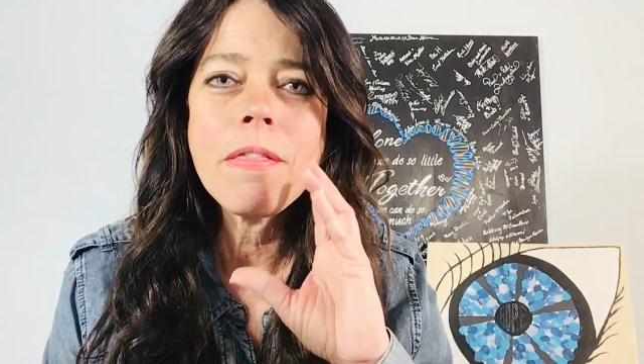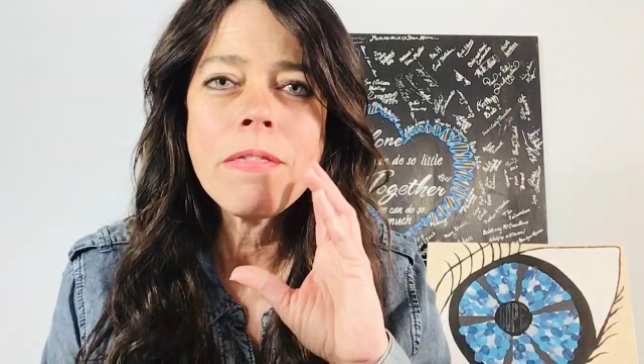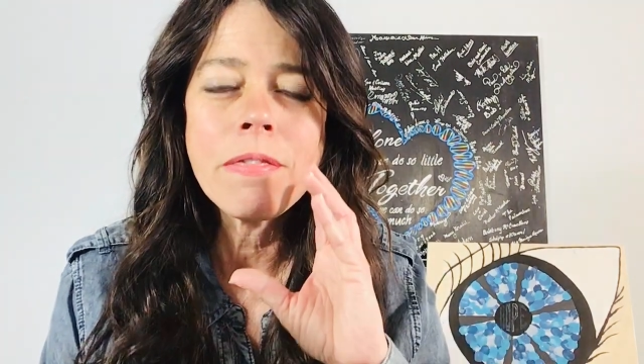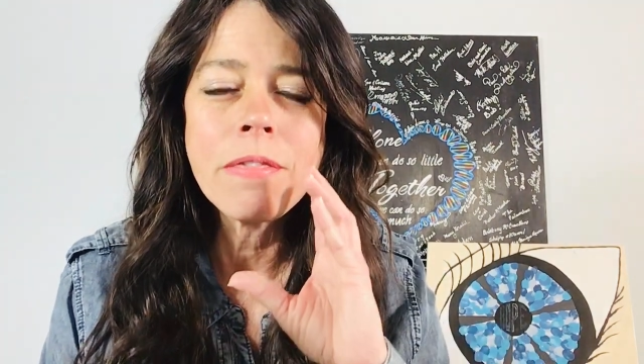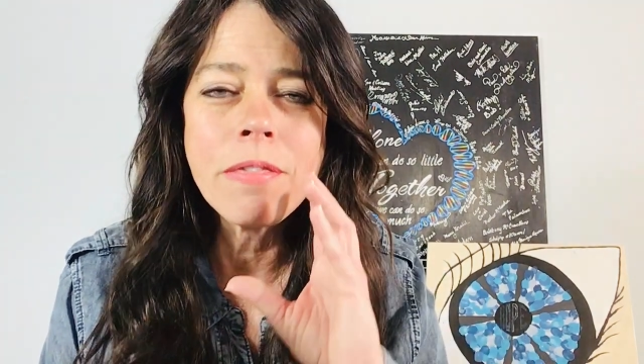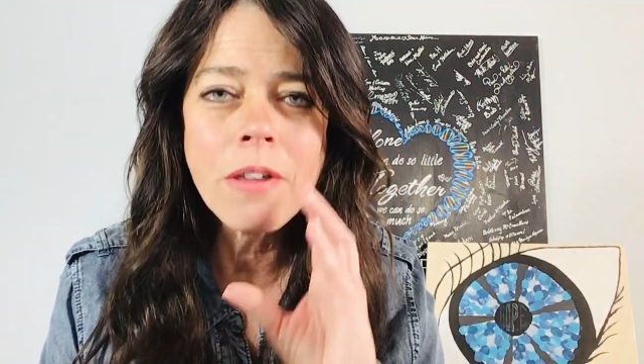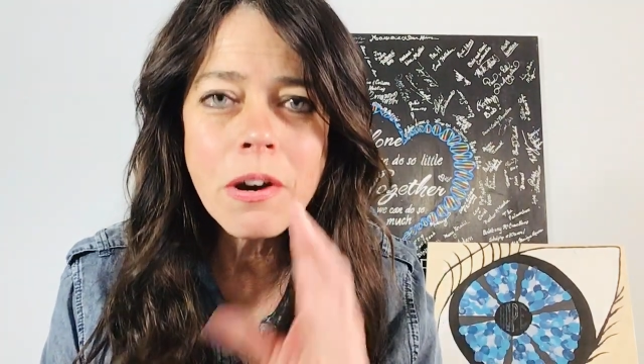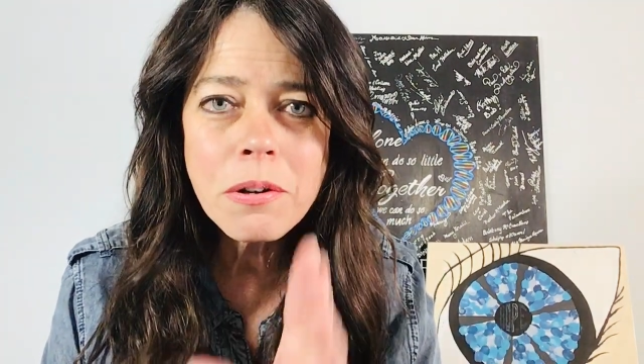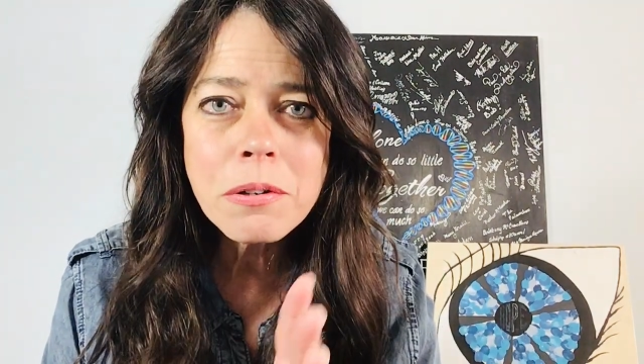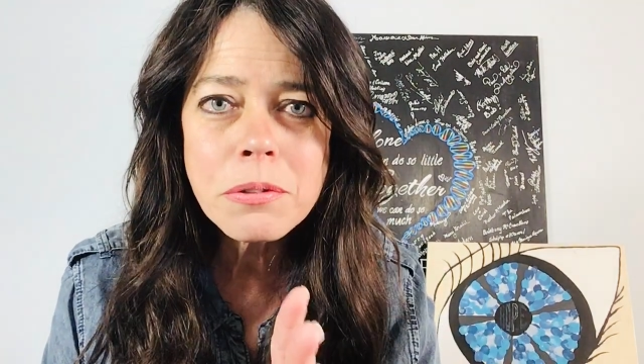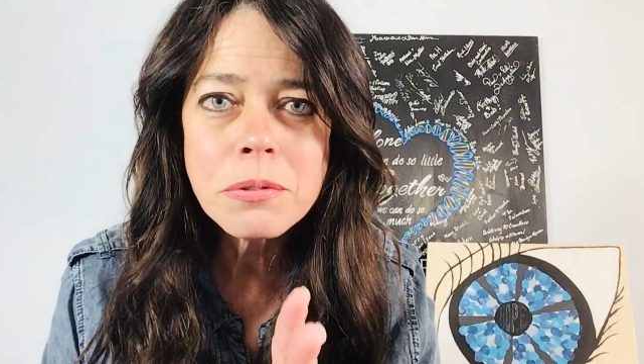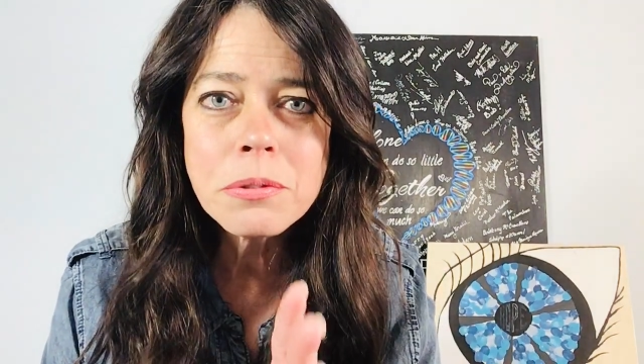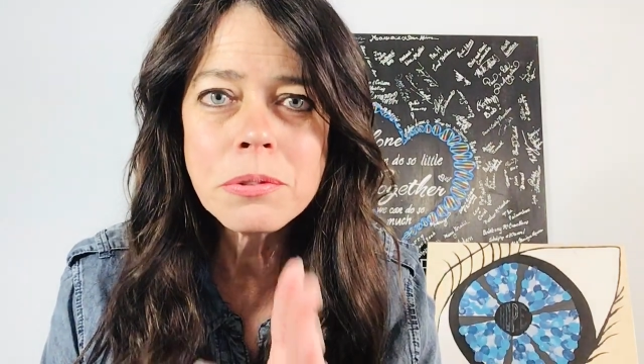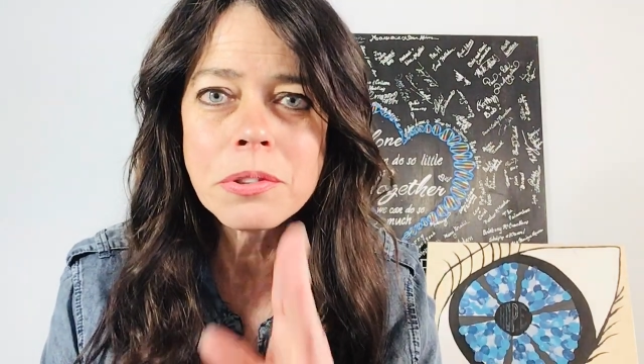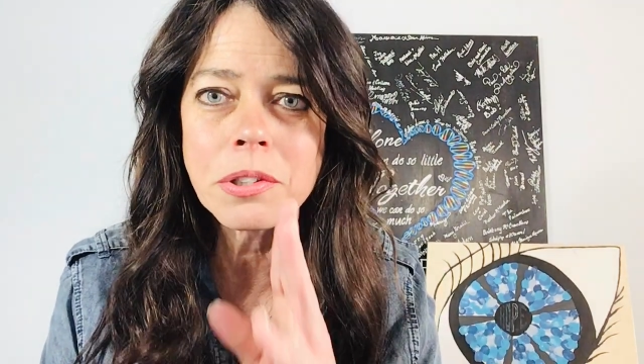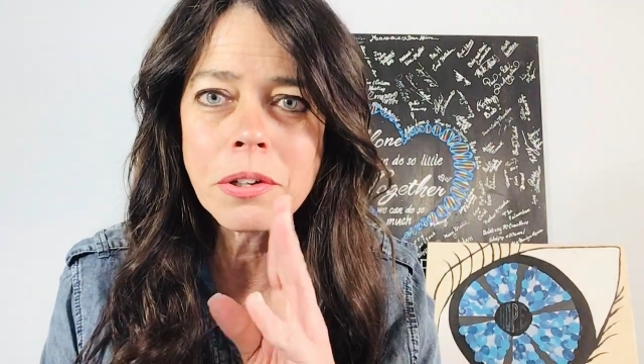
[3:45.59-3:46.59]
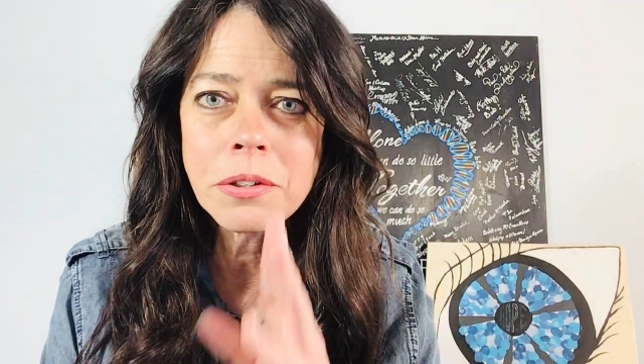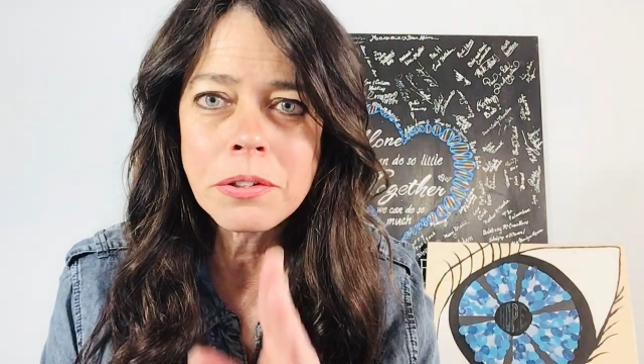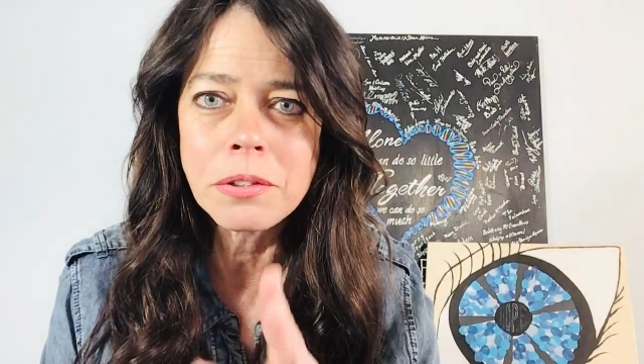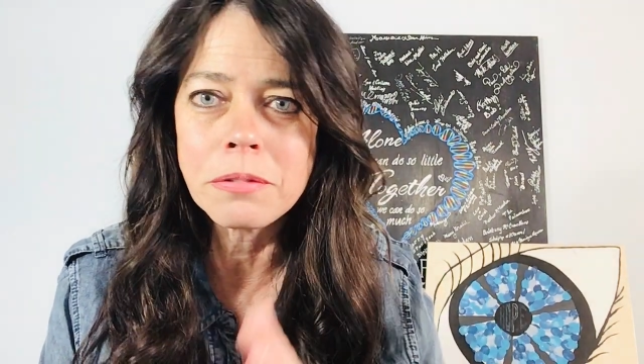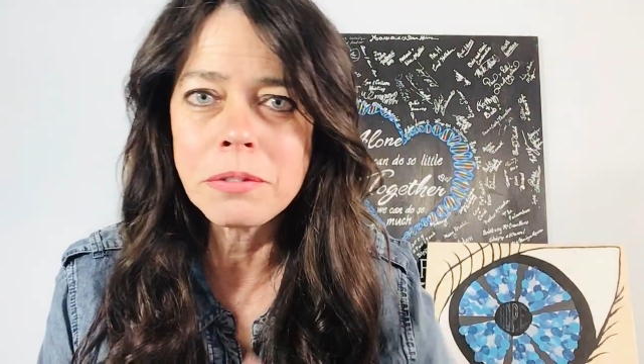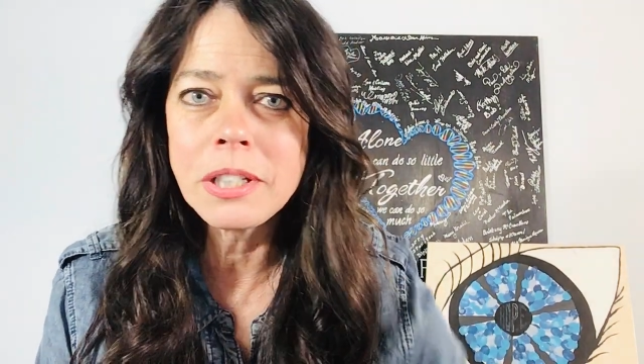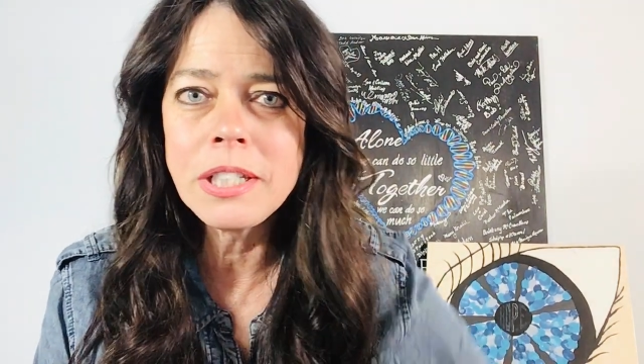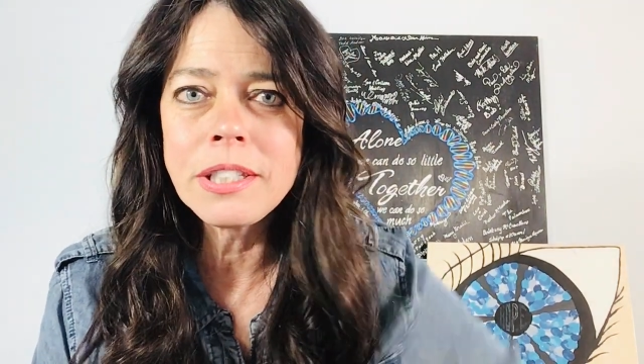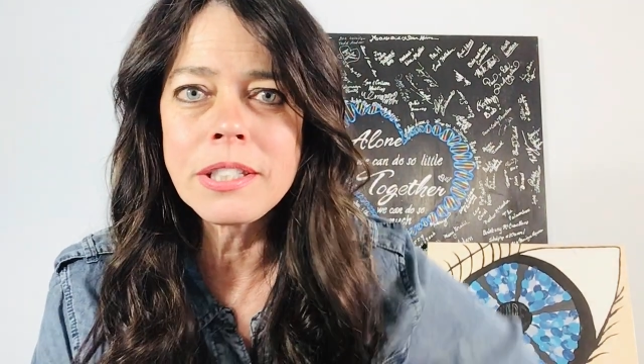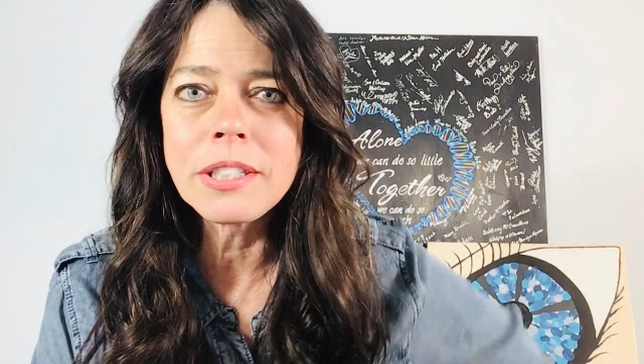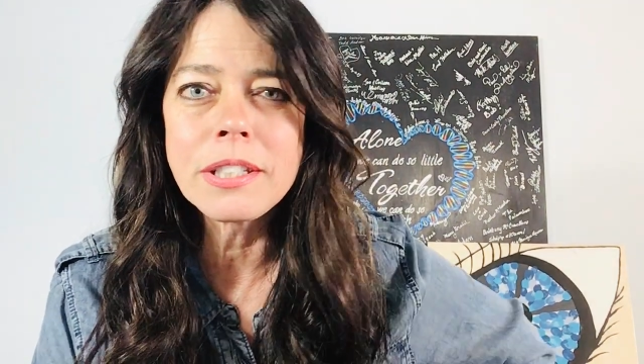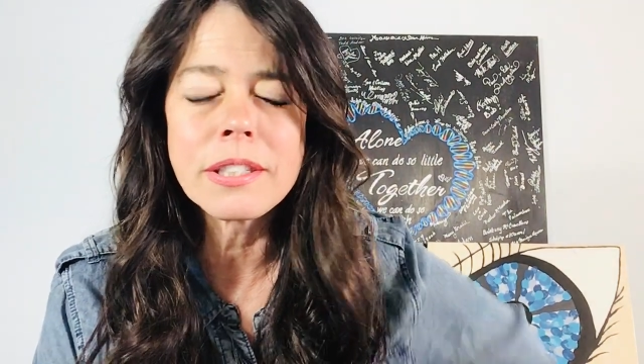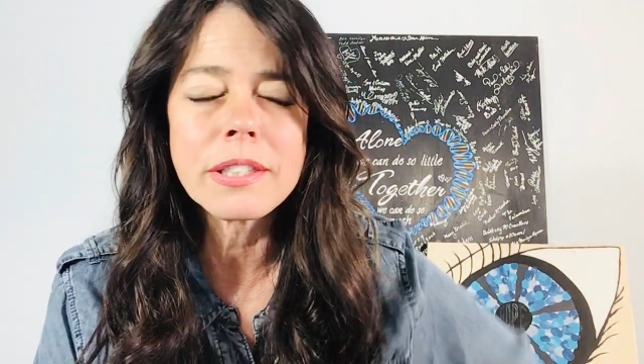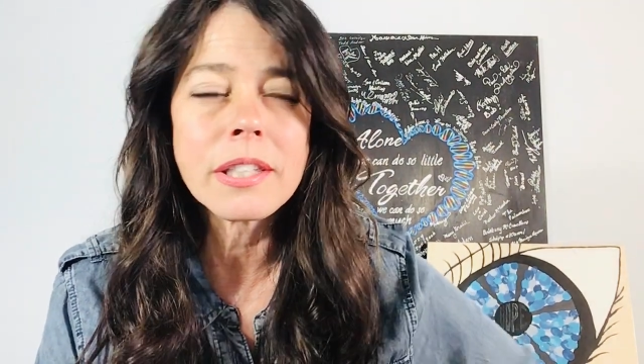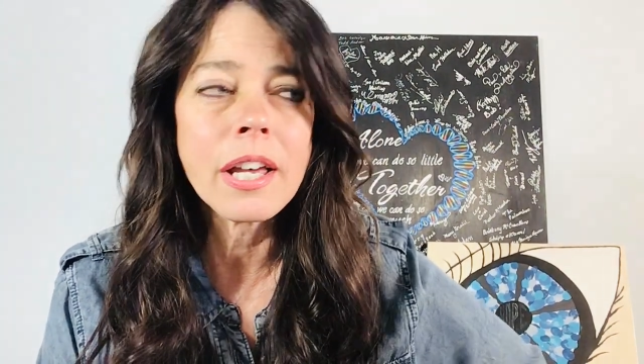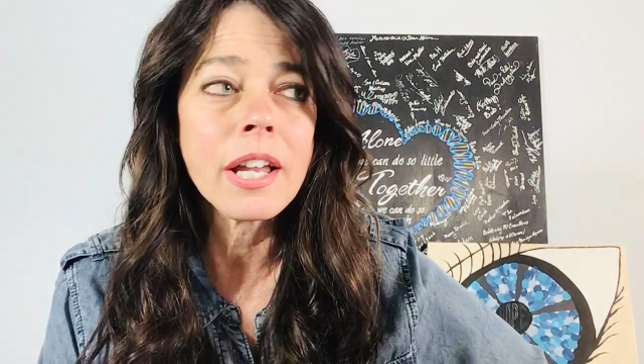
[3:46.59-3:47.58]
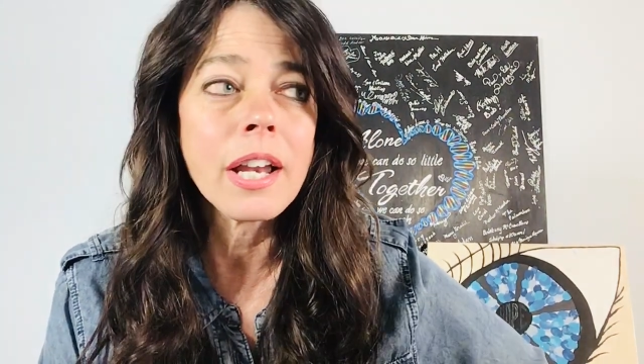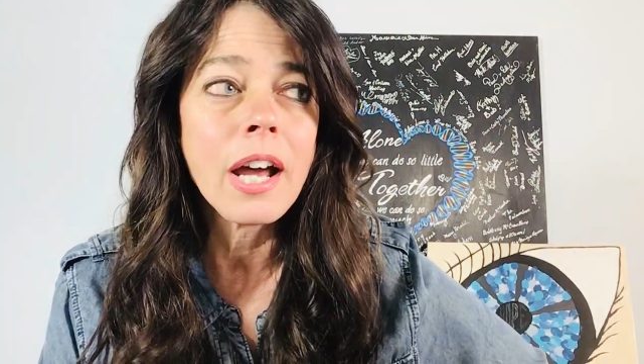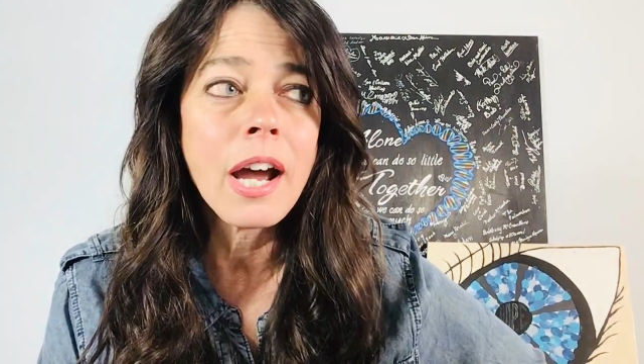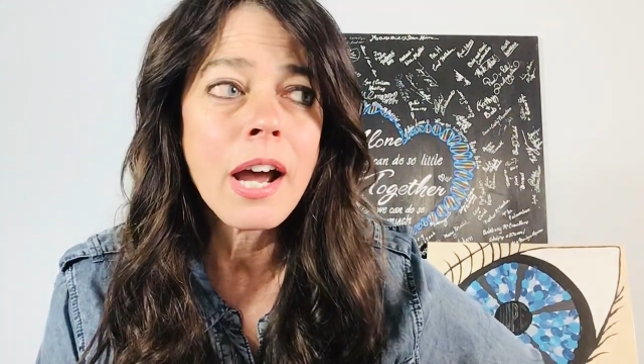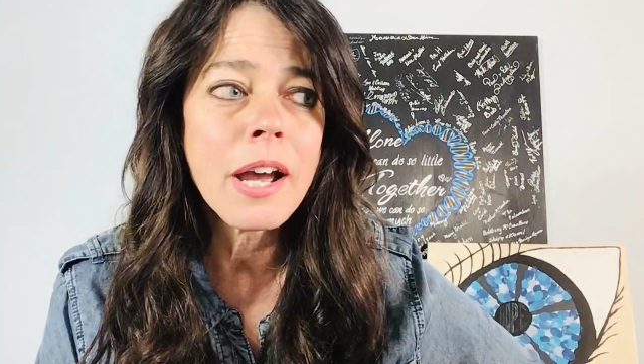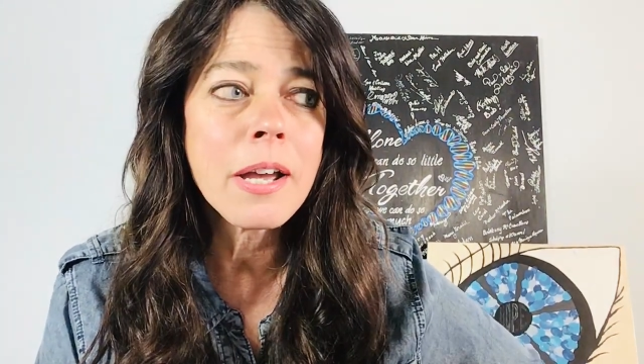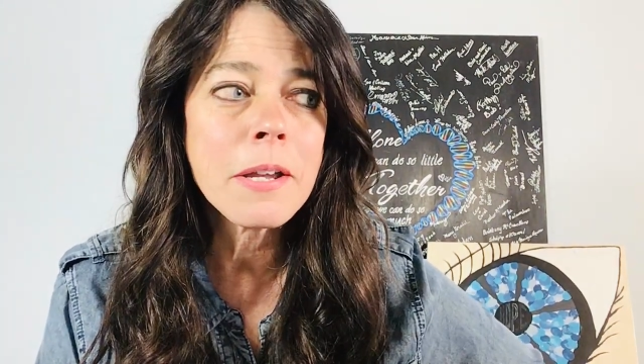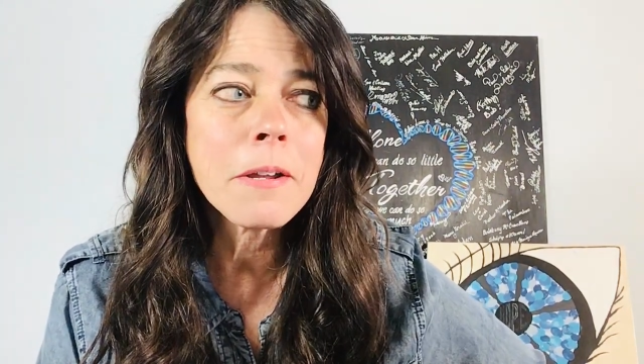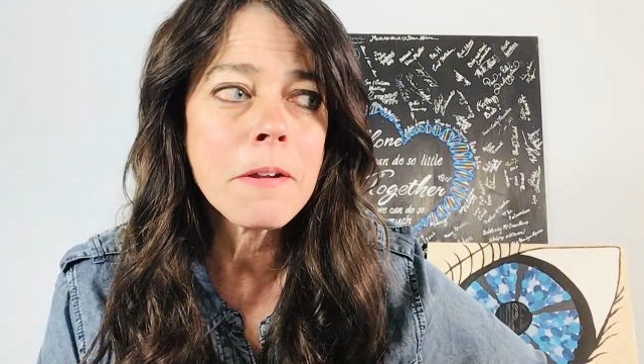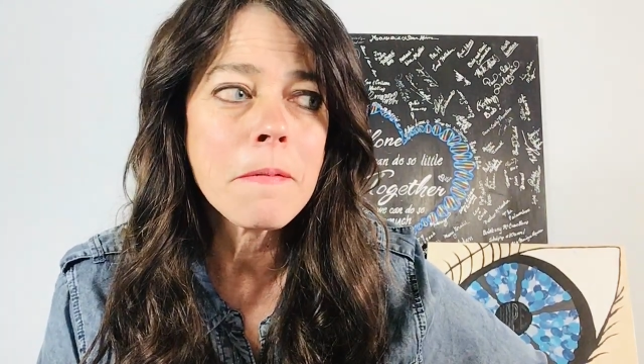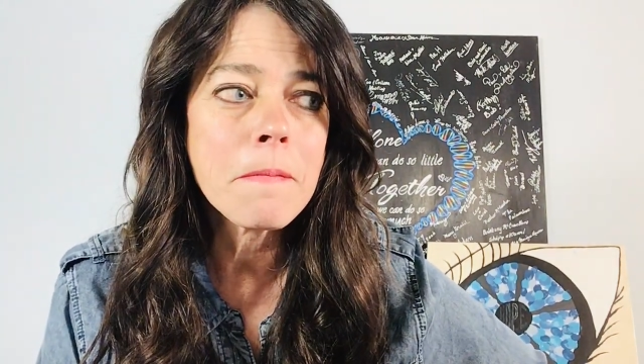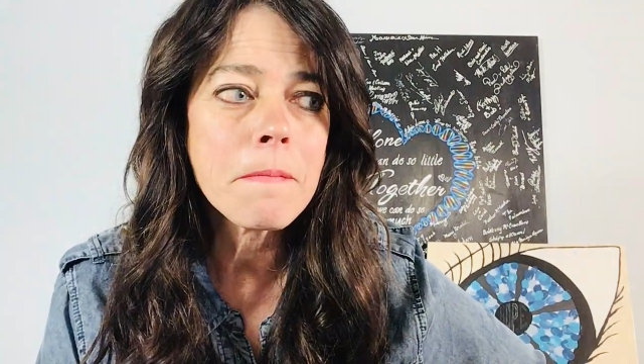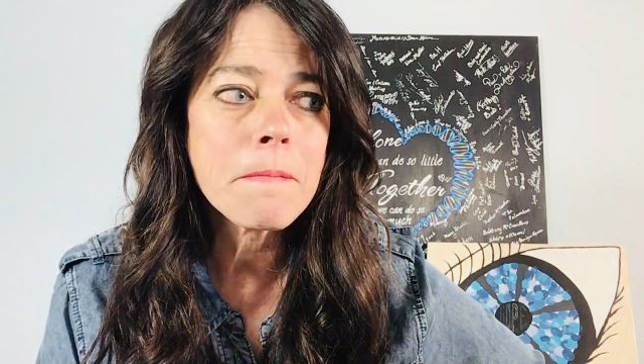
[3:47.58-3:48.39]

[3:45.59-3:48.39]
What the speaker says: Those are the reasons that I